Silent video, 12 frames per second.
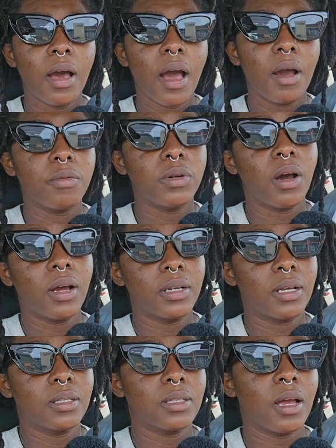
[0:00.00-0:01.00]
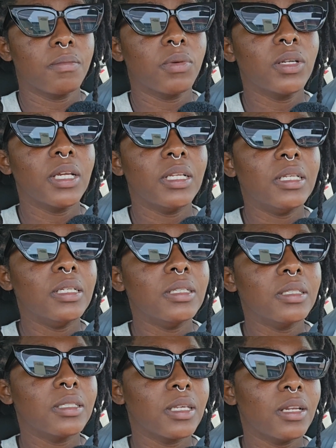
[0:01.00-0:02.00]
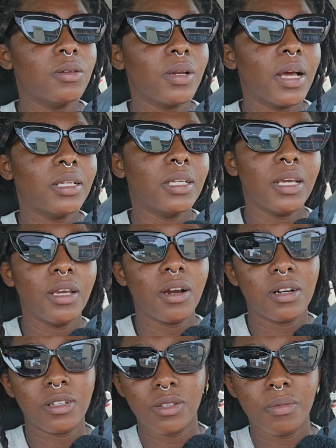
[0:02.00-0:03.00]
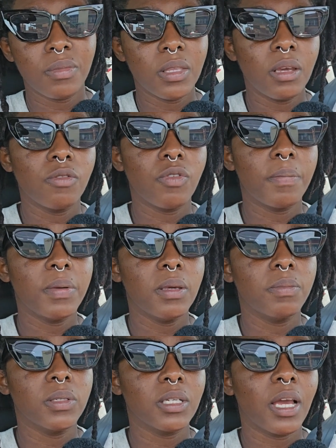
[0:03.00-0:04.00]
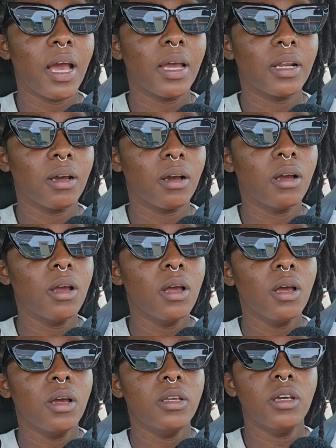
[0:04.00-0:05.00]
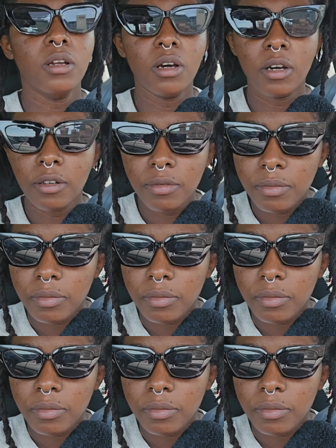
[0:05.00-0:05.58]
I would understand, but they didn't schedule a day or something for people to kind of, you know,